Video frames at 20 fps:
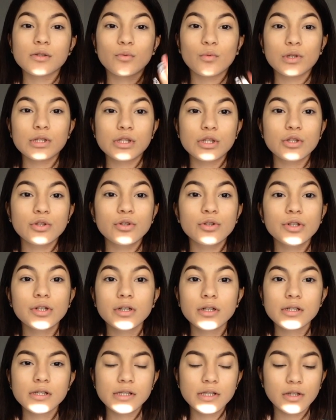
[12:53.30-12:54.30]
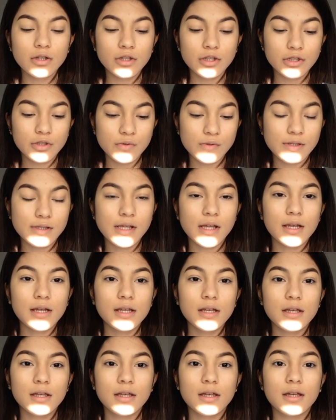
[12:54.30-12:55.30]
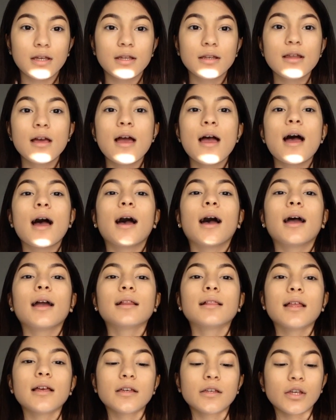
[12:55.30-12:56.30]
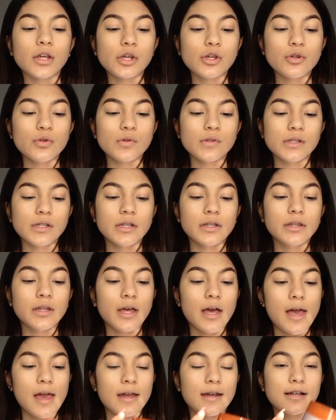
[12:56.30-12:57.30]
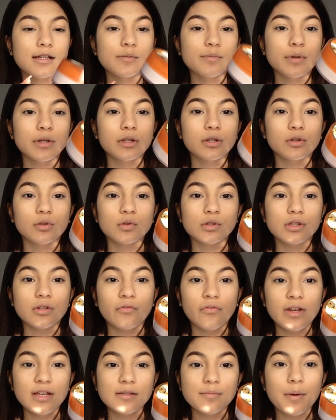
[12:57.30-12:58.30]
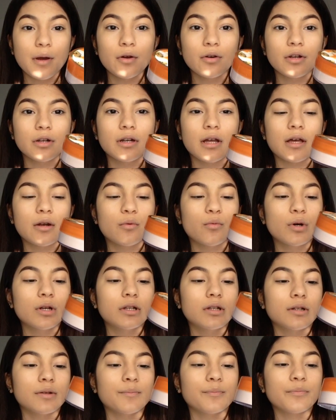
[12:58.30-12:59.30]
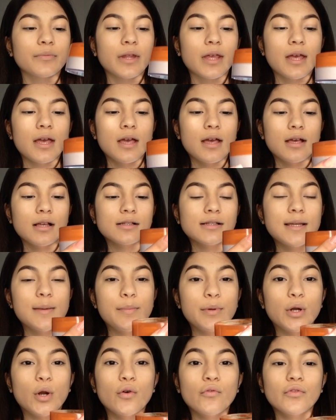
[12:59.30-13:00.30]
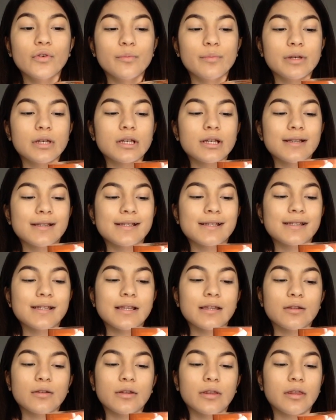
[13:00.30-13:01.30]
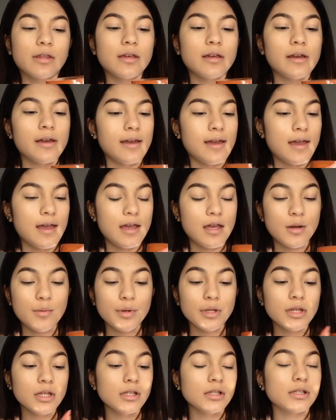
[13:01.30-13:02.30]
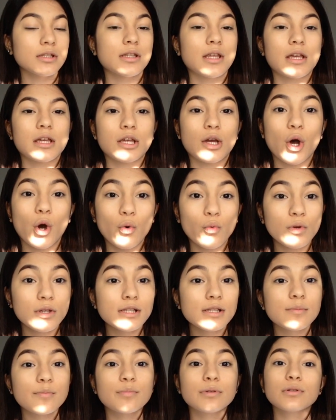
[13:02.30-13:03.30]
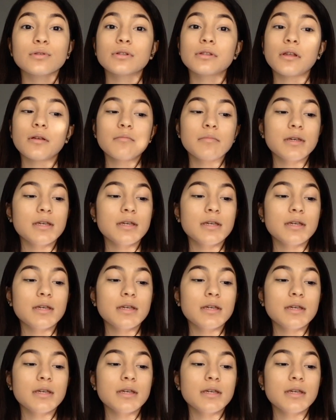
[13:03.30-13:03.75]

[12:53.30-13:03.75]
So once you do your concealer, to set it in, I like using the Airspun Loose Face Powder, and I don't want to tip it over because the thing I hate about this is that it always spills on